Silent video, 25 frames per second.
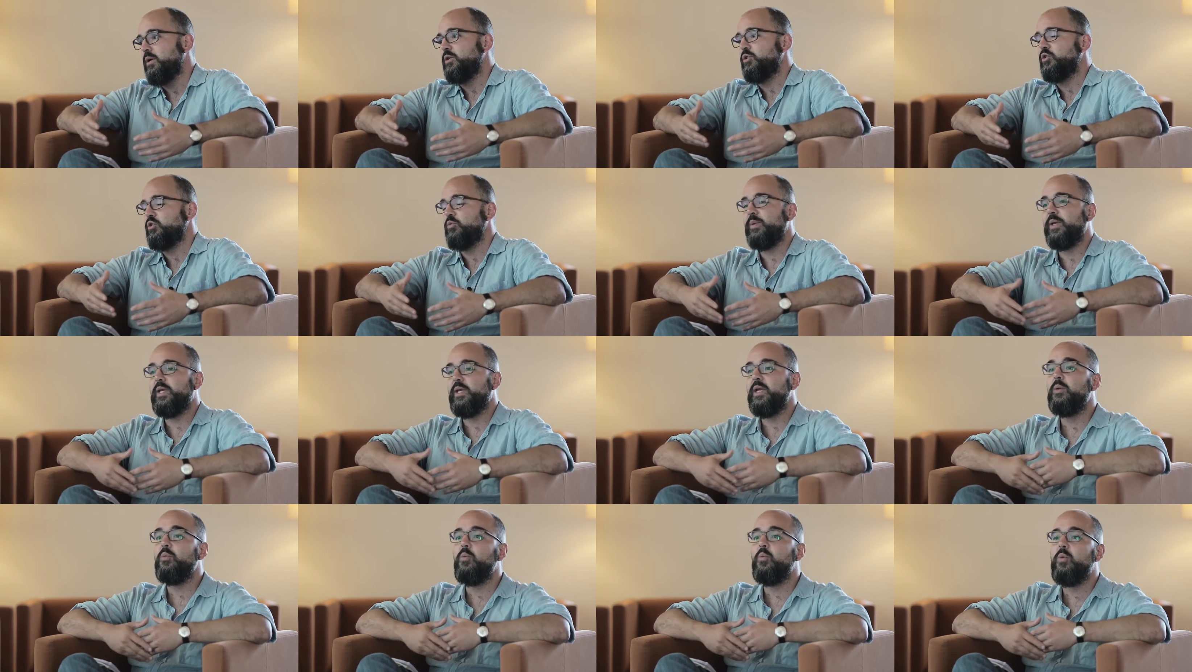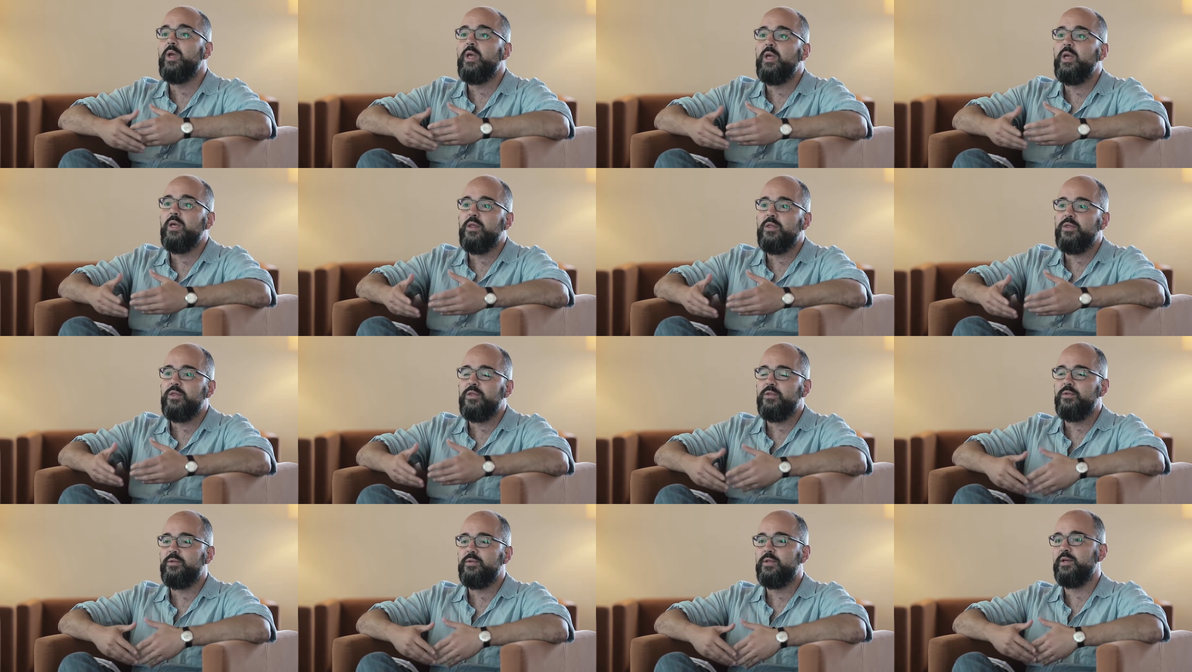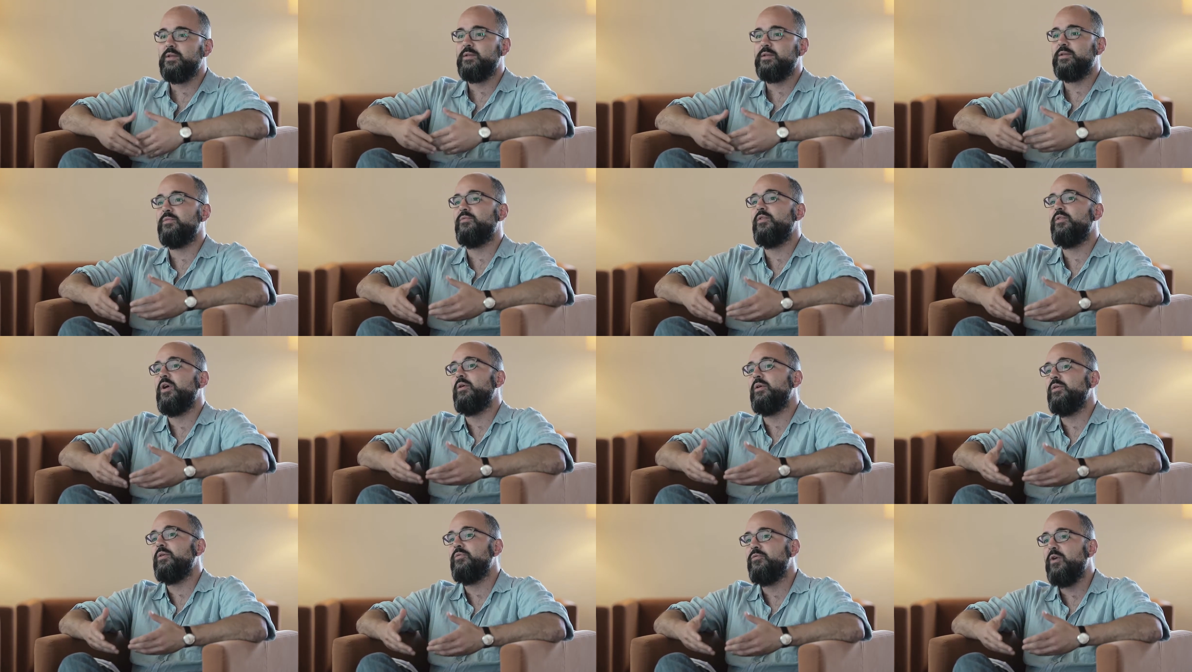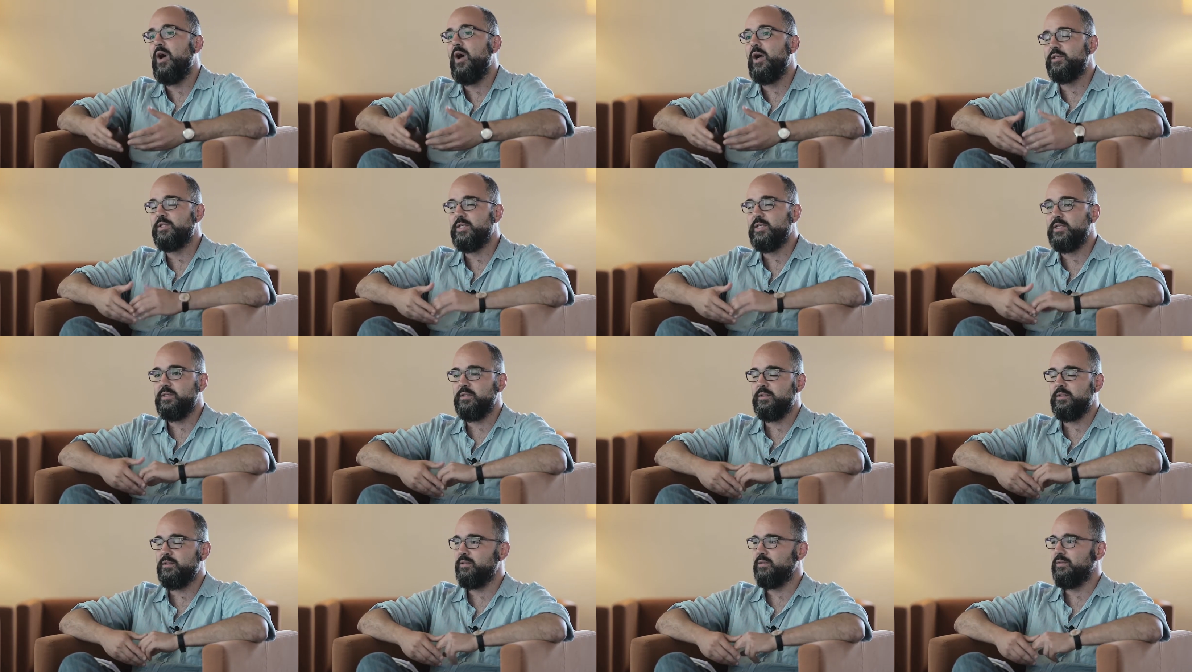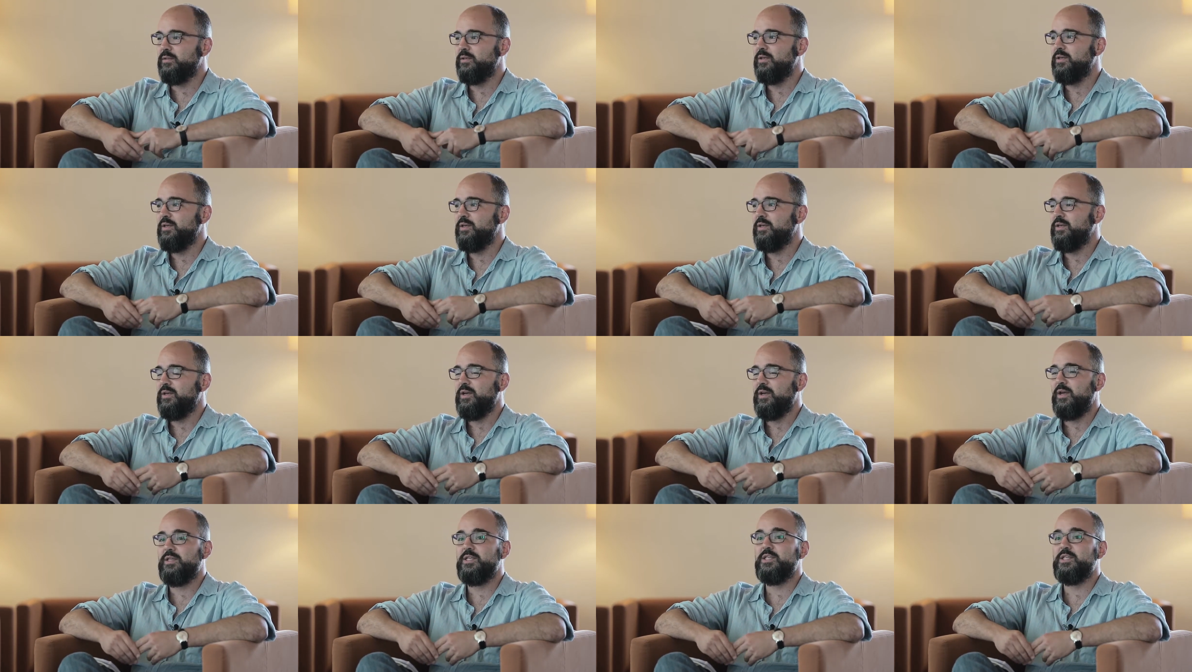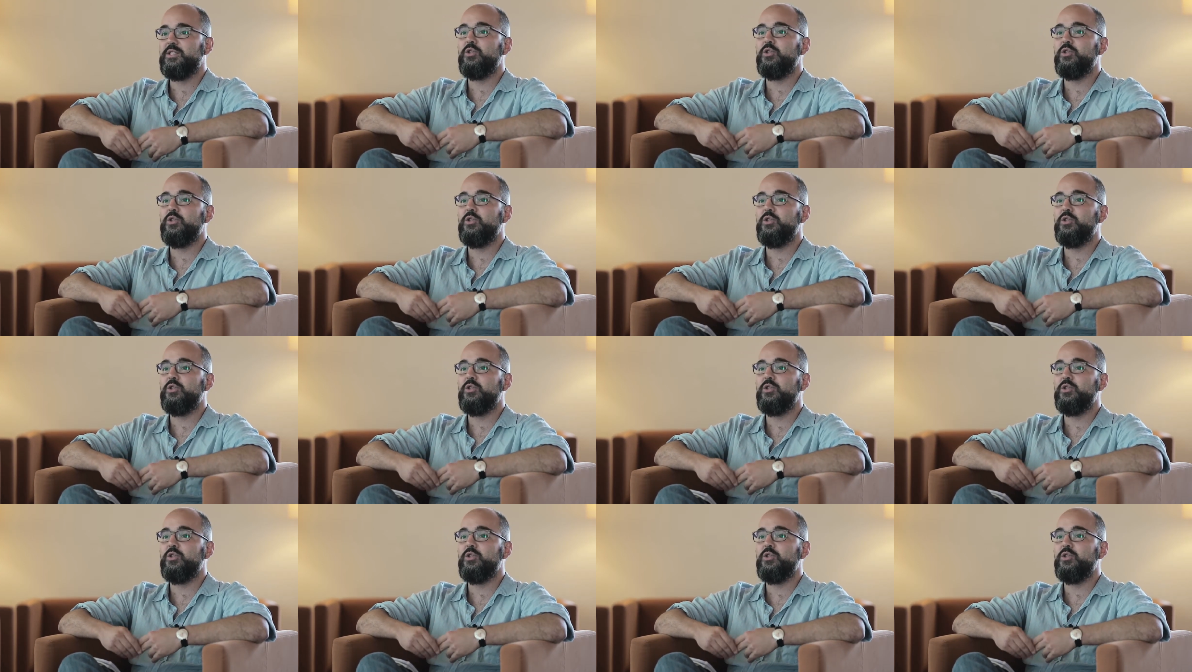To begin with, the very fact that it is